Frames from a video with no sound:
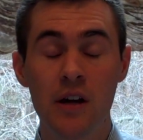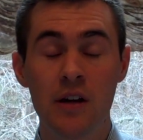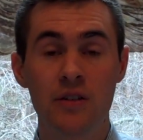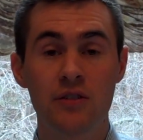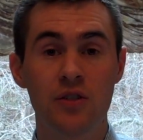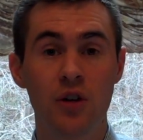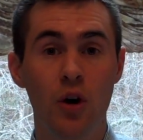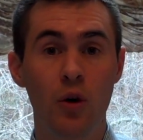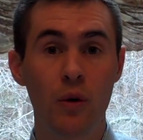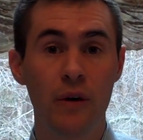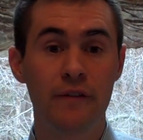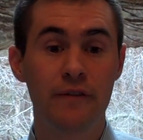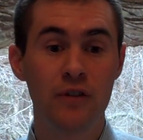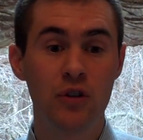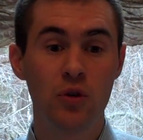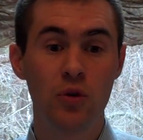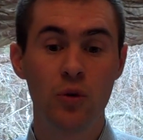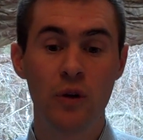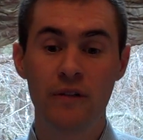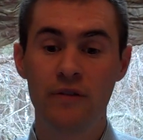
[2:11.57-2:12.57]
So if
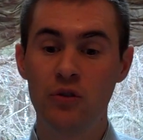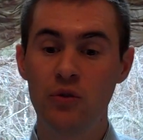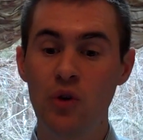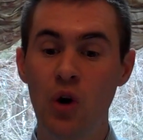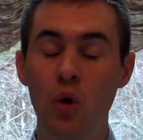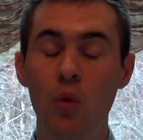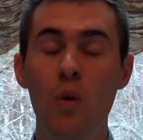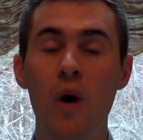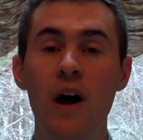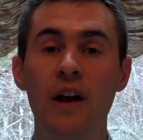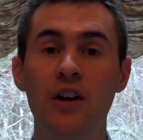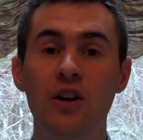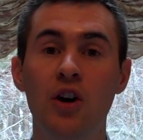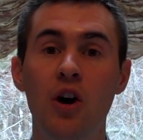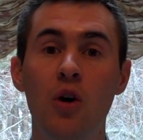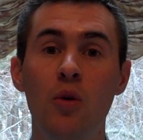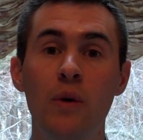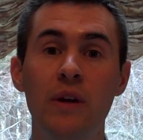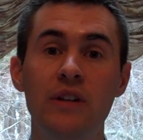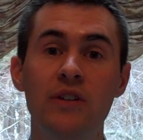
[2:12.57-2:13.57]
you don't want to
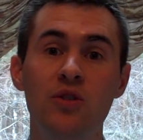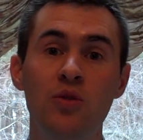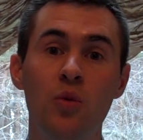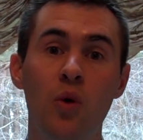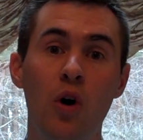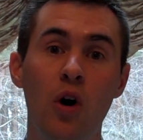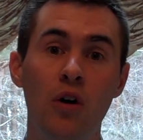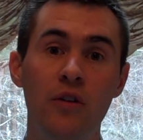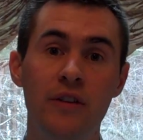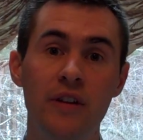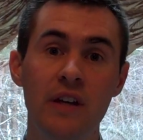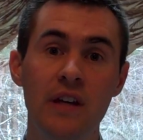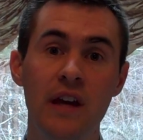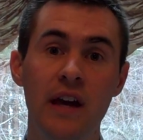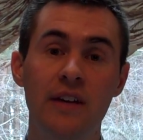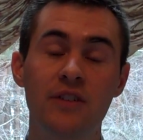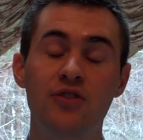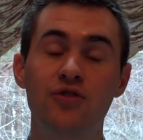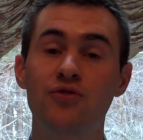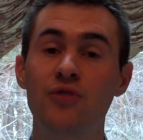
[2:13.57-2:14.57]
go into all
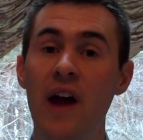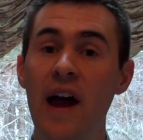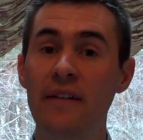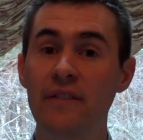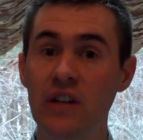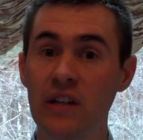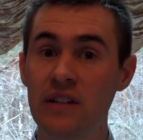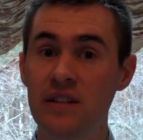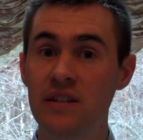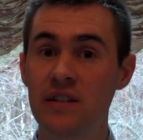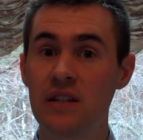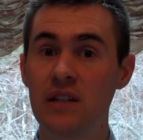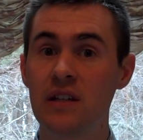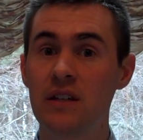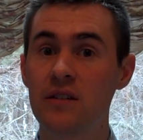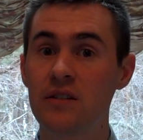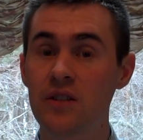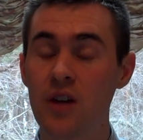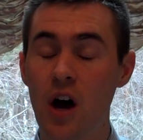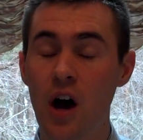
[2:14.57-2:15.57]
the
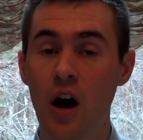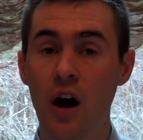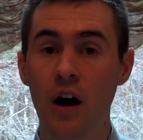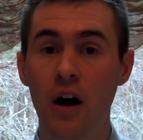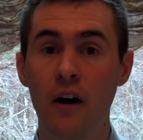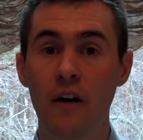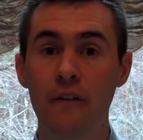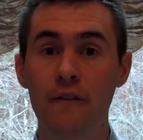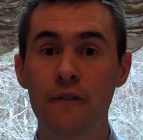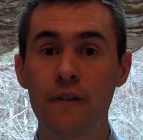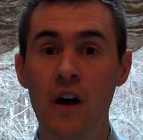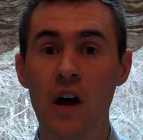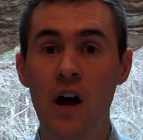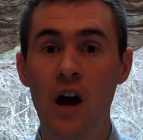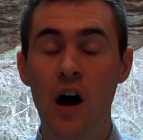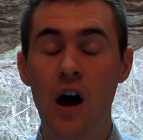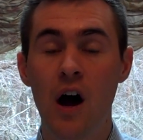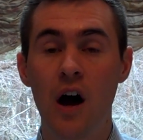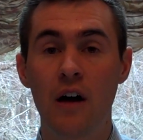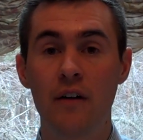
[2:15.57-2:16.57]
extravagancies of
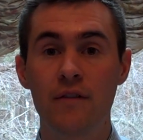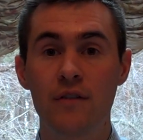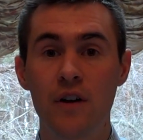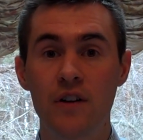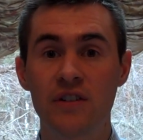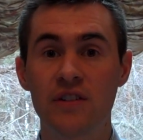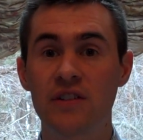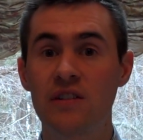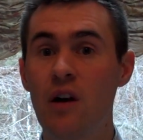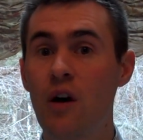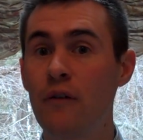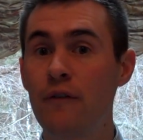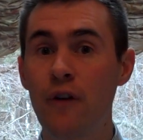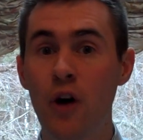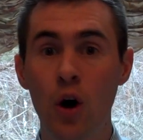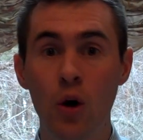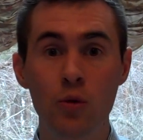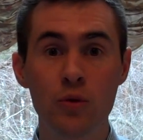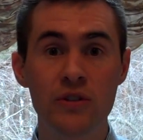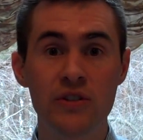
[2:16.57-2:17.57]
a
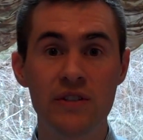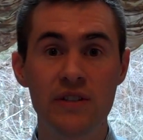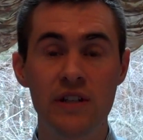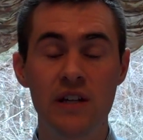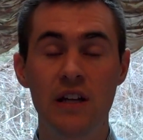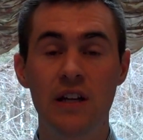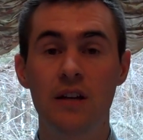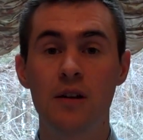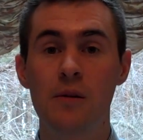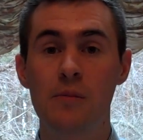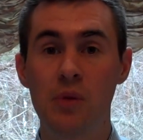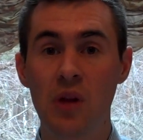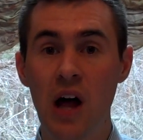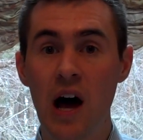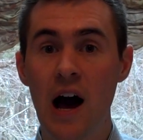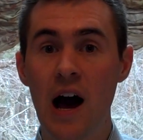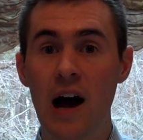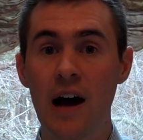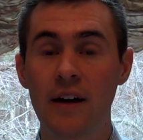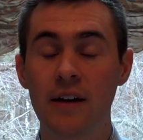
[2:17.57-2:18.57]
self-hosted
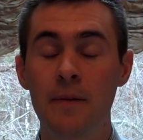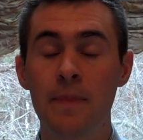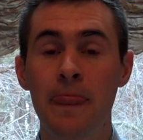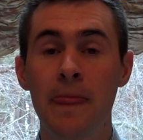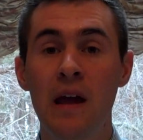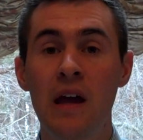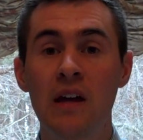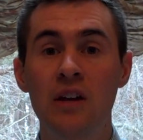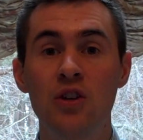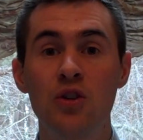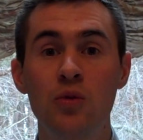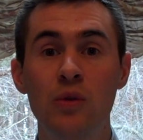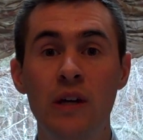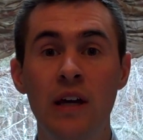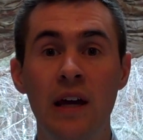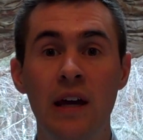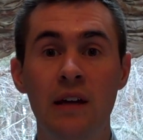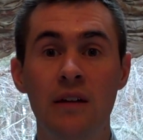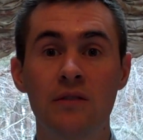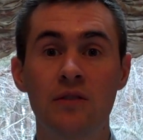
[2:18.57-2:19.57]
blog, you
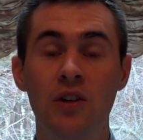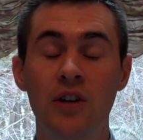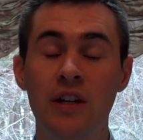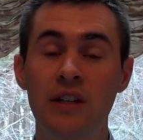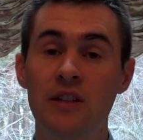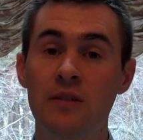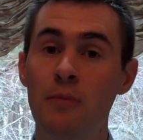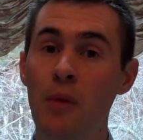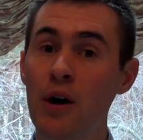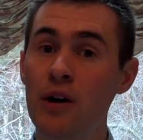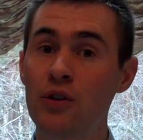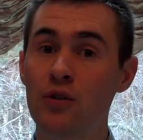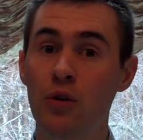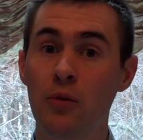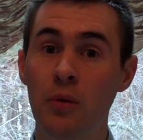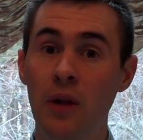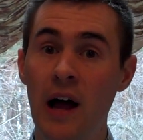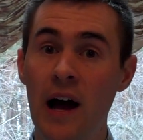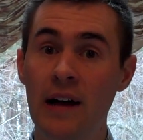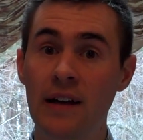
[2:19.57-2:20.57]
can look into
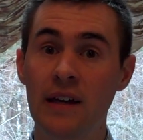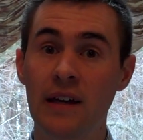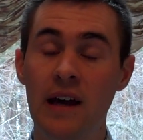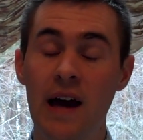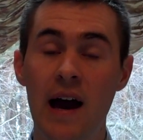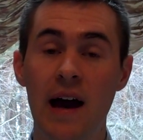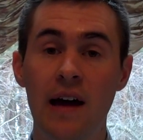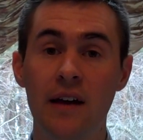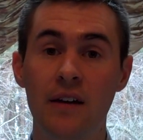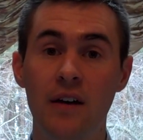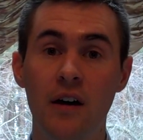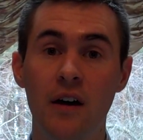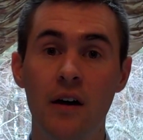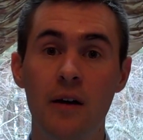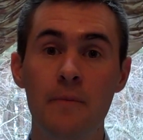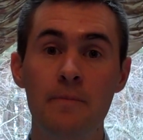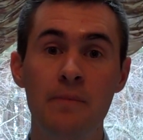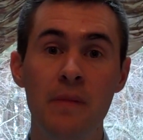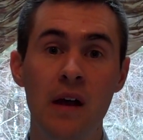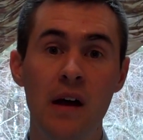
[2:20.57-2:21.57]
microblogging on
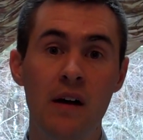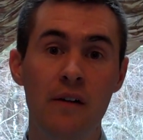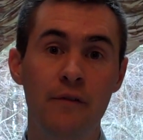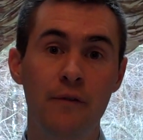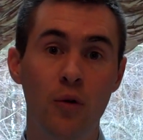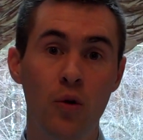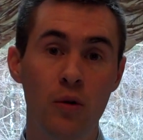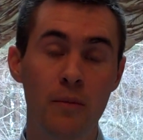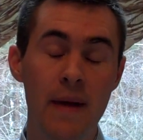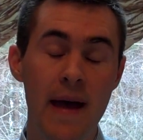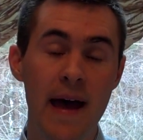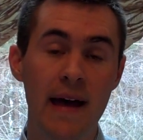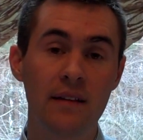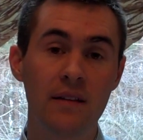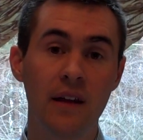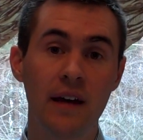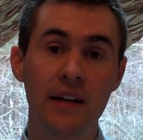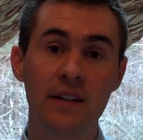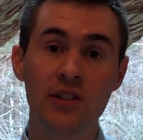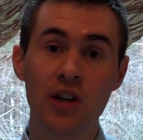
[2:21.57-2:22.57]
a
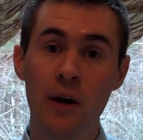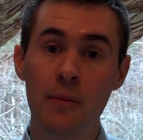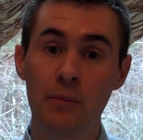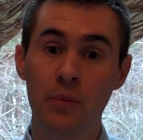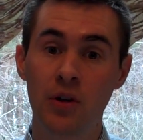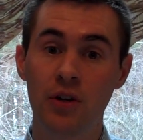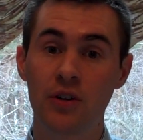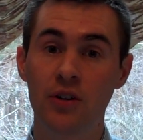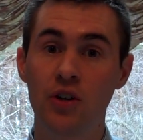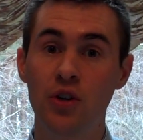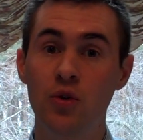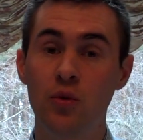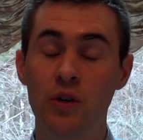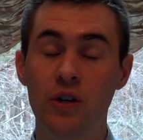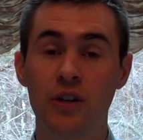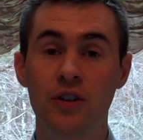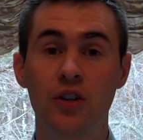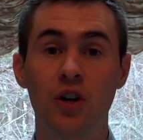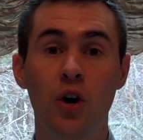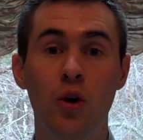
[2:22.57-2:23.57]
format like Tumblr. You
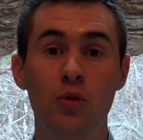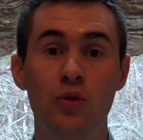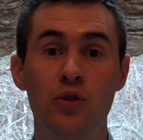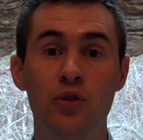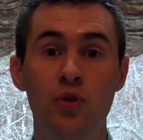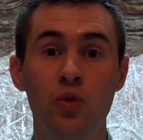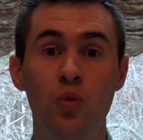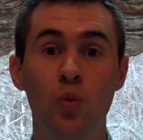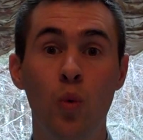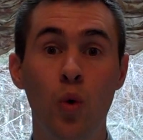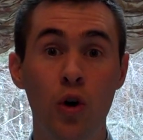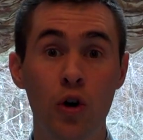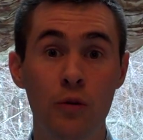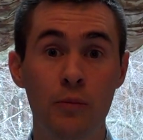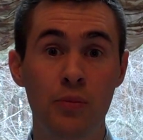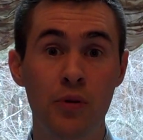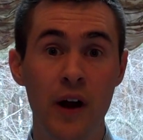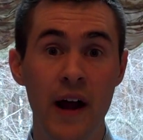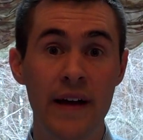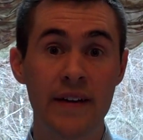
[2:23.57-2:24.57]
could go to
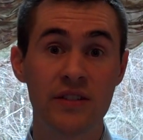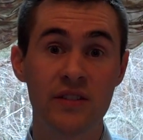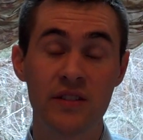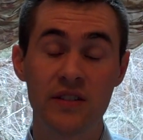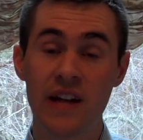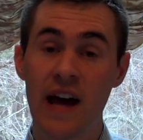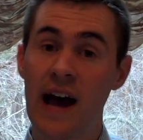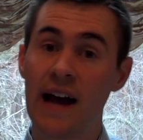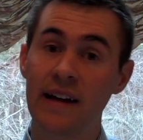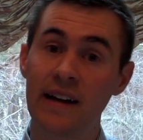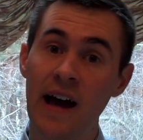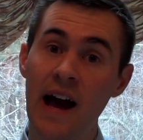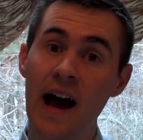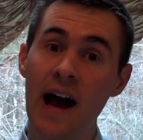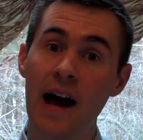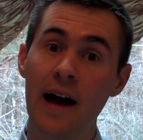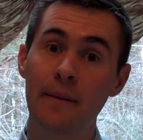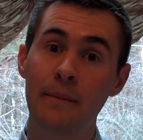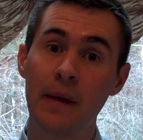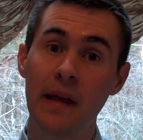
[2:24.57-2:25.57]

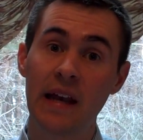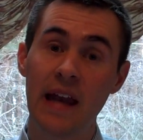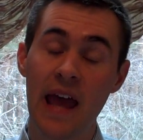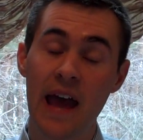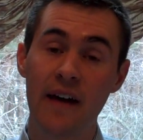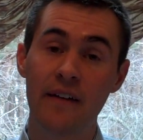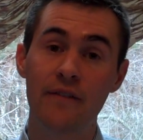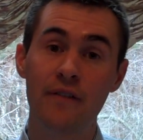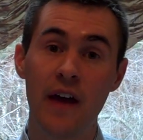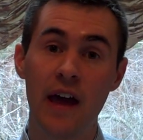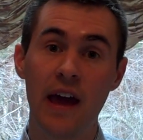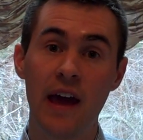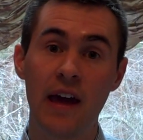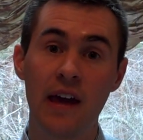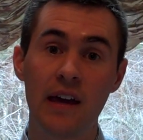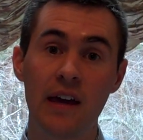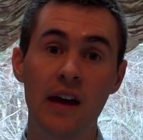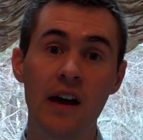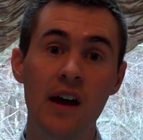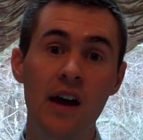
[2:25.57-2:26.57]
WordPress.com and have
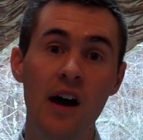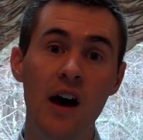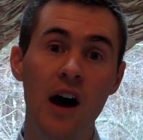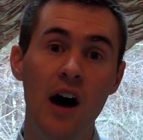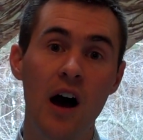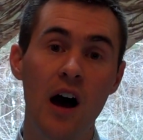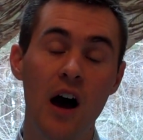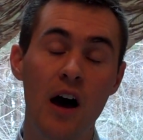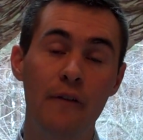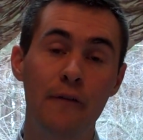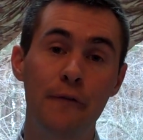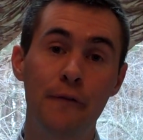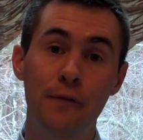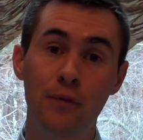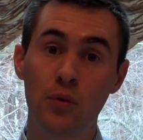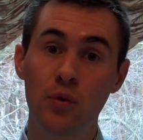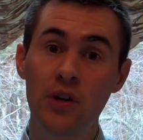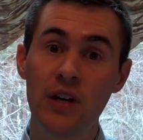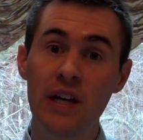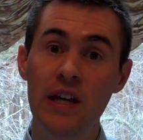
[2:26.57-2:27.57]
a
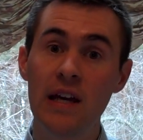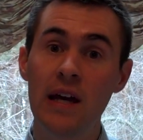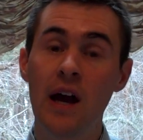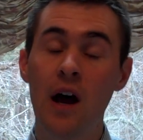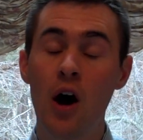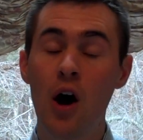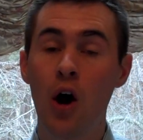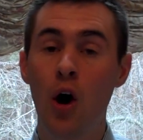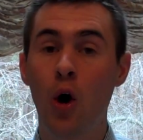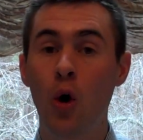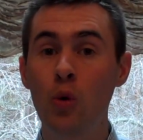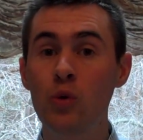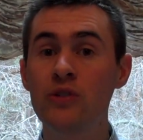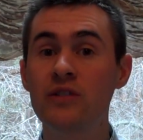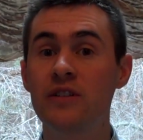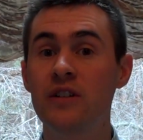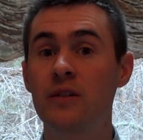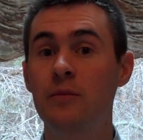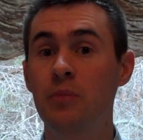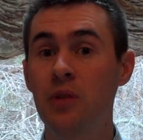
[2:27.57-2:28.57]
free
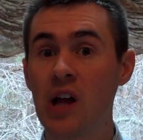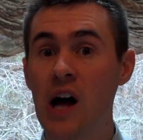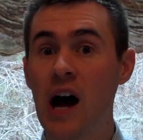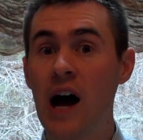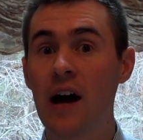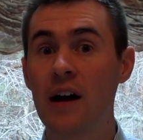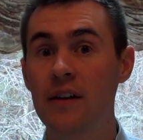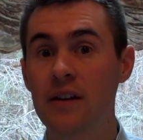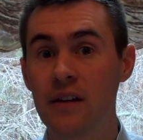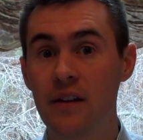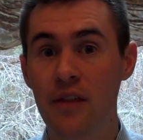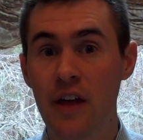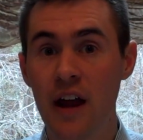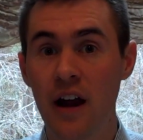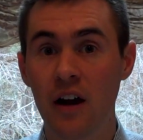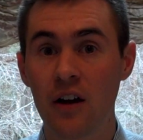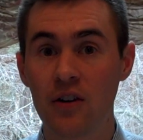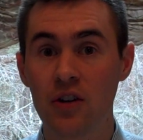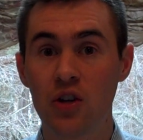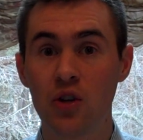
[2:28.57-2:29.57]
hosted blog
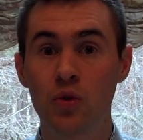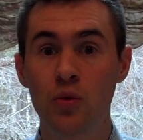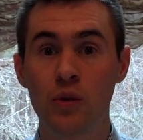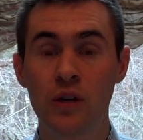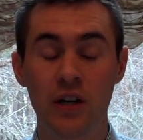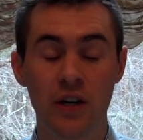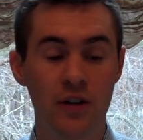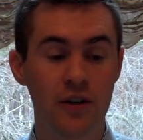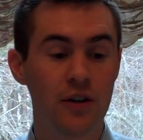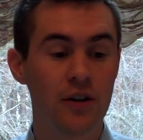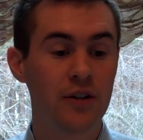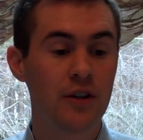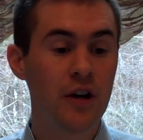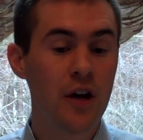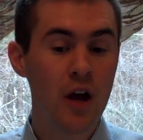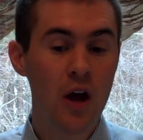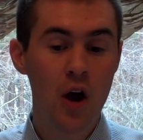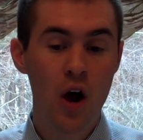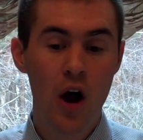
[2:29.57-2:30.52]
there. You could